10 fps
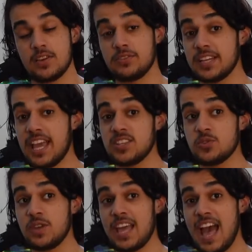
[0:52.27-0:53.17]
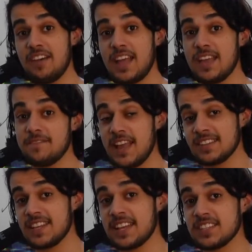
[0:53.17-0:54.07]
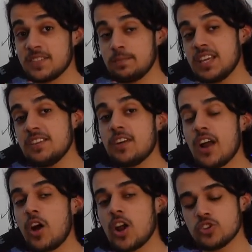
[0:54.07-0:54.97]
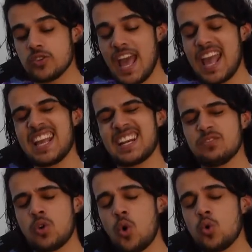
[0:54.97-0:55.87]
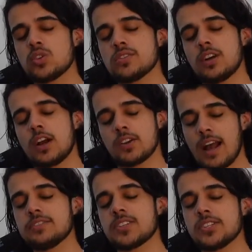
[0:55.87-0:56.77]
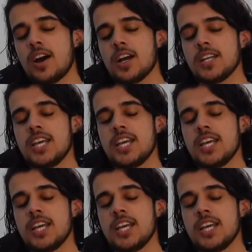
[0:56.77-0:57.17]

For the case, we have a Fantex P500A, and of course for our graphics card,